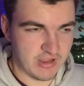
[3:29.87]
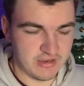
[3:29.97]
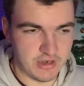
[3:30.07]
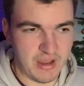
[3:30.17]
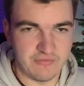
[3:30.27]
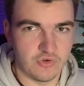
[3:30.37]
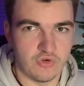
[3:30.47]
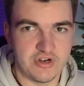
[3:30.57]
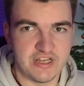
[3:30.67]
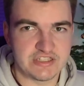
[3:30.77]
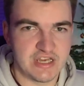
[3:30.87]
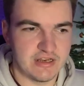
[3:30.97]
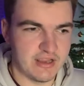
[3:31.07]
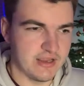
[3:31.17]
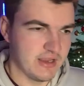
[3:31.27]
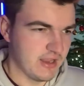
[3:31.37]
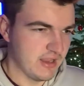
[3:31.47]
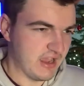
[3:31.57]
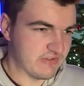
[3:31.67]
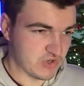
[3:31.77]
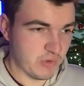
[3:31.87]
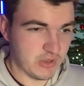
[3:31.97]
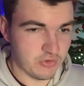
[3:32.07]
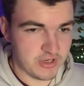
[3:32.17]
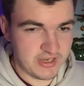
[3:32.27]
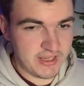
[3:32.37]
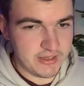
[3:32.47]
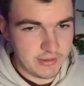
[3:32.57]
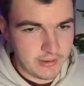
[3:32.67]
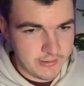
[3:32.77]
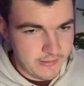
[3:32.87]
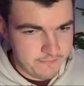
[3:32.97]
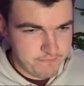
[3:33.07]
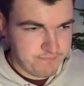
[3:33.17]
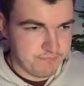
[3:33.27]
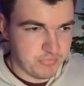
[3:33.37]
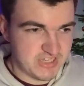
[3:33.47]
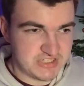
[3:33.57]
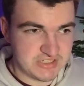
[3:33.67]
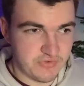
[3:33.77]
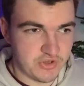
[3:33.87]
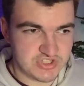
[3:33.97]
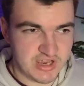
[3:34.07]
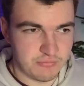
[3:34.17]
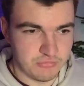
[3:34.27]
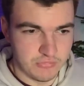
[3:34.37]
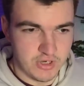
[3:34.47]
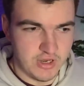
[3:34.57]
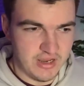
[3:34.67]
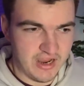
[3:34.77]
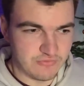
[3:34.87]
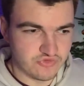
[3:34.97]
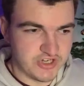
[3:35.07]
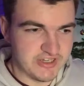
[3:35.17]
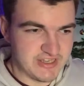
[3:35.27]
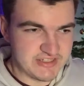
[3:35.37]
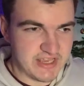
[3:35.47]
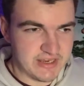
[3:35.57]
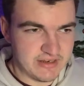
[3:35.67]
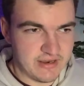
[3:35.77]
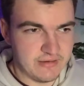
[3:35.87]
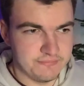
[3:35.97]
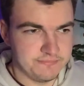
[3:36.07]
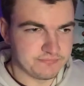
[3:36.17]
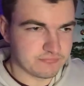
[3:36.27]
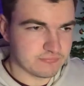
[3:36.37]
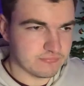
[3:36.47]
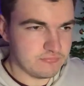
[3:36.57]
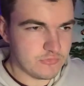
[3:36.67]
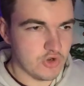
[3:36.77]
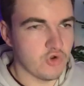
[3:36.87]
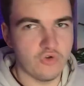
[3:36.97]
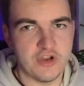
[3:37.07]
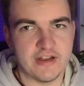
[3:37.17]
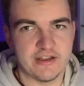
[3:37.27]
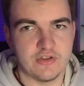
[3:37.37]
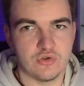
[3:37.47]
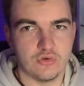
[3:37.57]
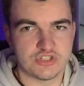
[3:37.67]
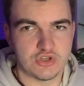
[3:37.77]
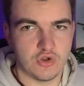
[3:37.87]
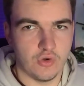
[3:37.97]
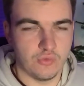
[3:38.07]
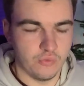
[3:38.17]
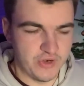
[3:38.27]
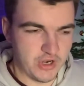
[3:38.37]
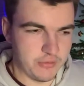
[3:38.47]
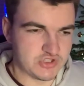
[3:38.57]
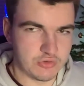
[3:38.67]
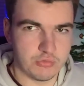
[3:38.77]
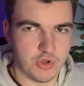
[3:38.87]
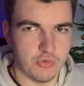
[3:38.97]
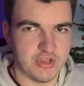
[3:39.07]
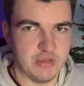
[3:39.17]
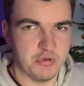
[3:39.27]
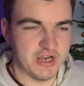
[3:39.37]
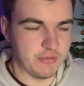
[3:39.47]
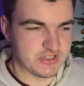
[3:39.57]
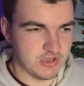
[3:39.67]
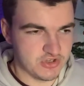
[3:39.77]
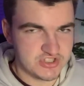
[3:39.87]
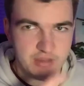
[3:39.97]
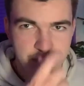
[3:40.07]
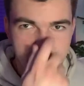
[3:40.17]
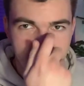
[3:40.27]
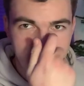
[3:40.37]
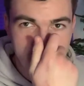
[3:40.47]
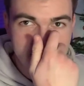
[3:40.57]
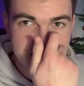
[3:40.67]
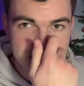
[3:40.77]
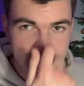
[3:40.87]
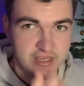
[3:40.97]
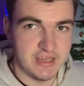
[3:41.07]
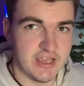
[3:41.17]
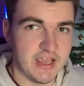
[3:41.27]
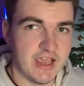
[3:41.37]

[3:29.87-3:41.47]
haven't already seen it. I've had a quick look at it, but this is the first time I'm really taking it in. Corey Adai, of course, in goal. We know he's the goalkeeper now. He's lost that place as the